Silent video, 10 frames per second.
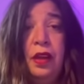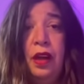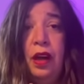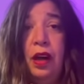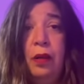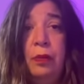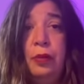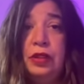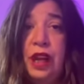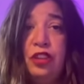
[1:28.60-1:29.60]
uh,
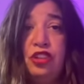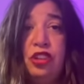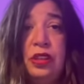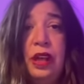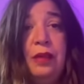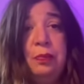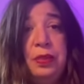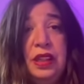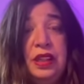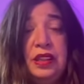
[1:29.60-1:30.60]
protection, and
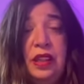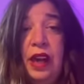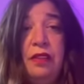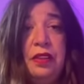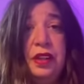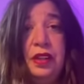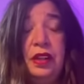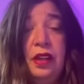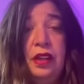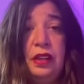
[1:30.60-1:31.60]
peace, everything
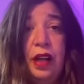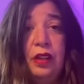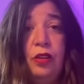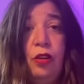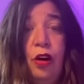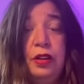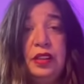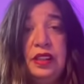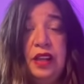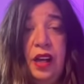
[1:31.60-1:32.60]
that your heart
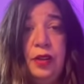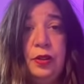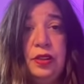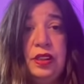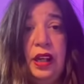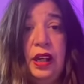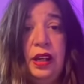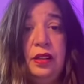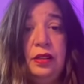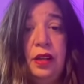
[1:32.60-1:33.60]
desires.
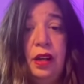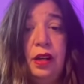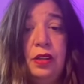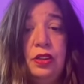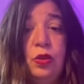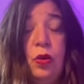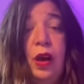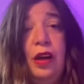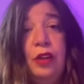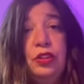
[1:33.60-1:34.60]
And uh, so
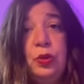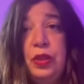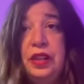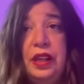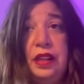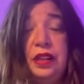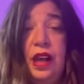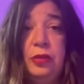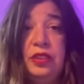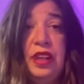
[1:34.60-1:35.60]
I also want to take the
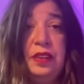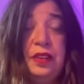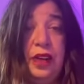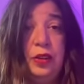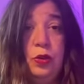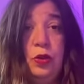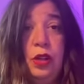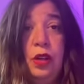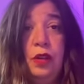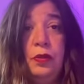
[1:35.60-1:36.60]
time to say thank you
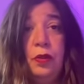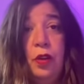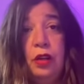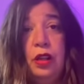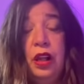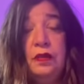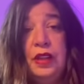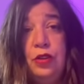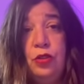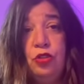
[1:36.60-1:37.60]
for all the love
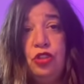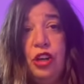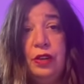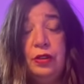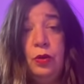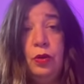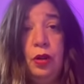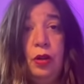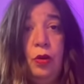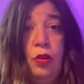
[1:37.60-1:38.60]
that you shared,
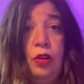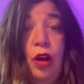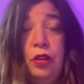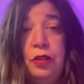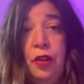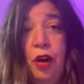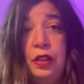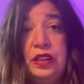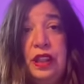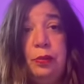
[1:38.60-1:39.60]
uh, or all the
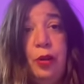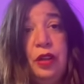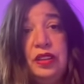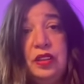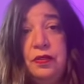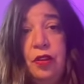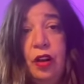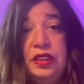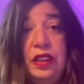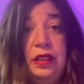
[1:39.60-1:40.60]
thoughts and positive
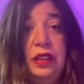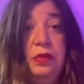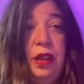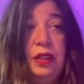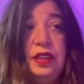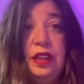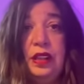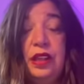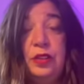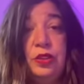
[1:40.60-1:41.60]
thoughts and emails and
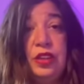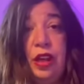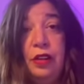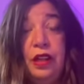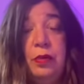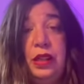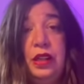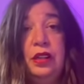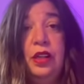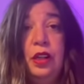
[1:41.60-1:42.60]
letters that are coming
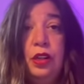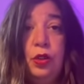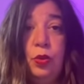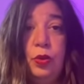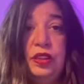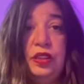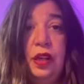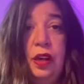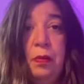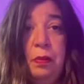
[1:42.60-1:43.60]
in towards
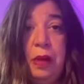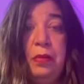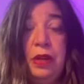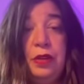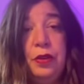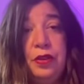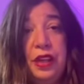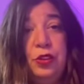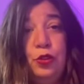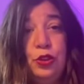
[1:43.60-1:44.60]
my mother.
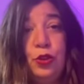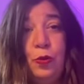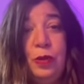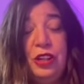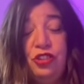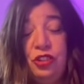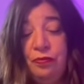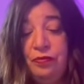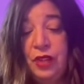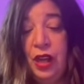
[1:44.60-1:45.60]
Thank you so much.
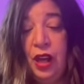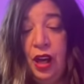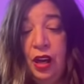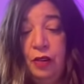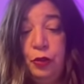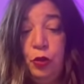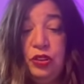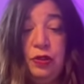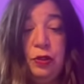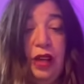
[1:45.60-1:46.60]
Uh, for
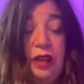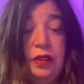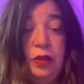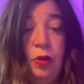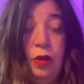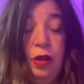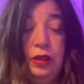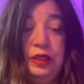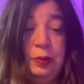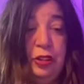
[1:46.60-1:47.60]
those of you that, you know, uh,
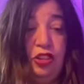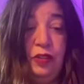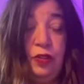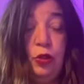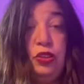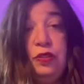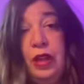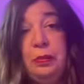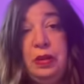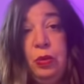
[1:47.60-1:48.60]
especially for those of you
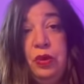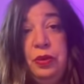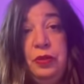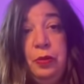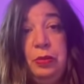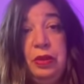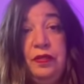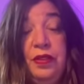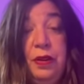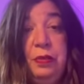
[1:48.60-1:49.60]
that have been with me from the be
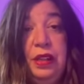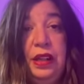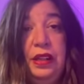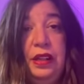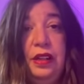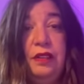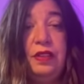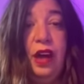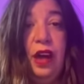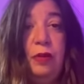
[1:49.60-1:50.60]
very beginning of
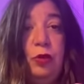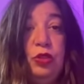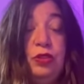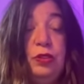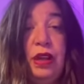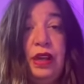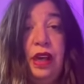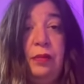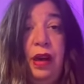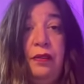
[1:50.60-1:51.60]
time, those of you that
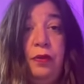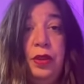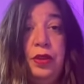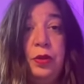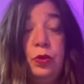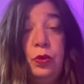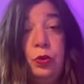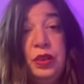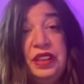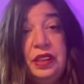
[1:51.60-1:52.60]
came halfway through
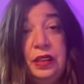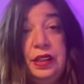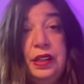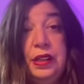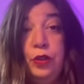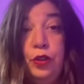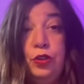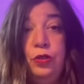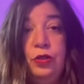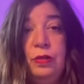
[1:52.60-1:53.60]
recently here or
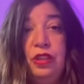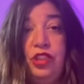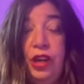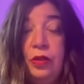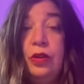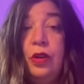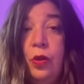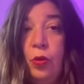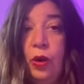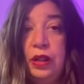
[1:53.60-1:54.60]
new to my channel,
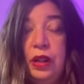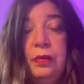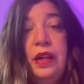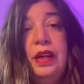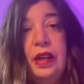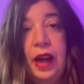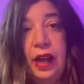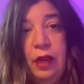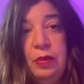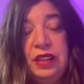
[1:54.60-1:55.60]
welcome. I
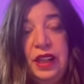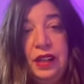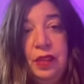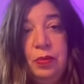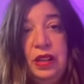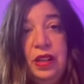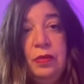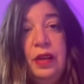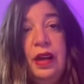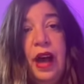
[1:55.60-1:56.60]
am a psychic
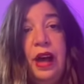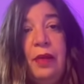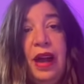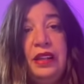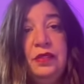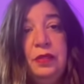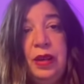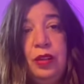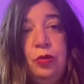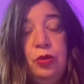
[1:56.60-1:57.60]
medium. I'm active in
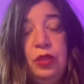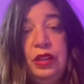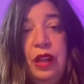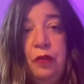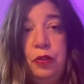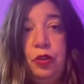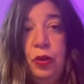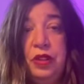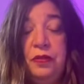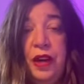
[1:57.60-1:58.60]
my community now for
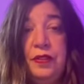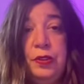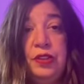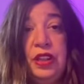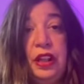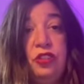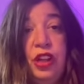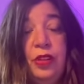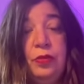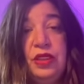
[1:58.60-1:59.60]
twenty-five years, and I
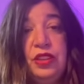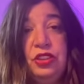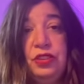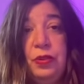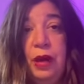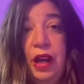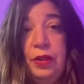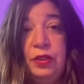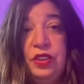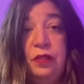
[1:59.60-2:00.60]
channel messages from my
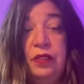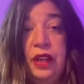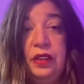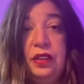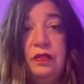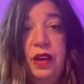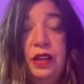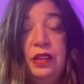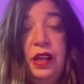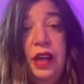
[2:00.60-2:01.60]
higher self and the
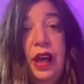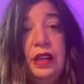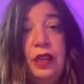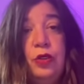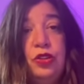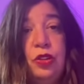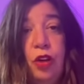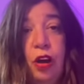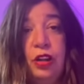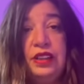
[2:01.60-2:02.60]
divine. And I use the cards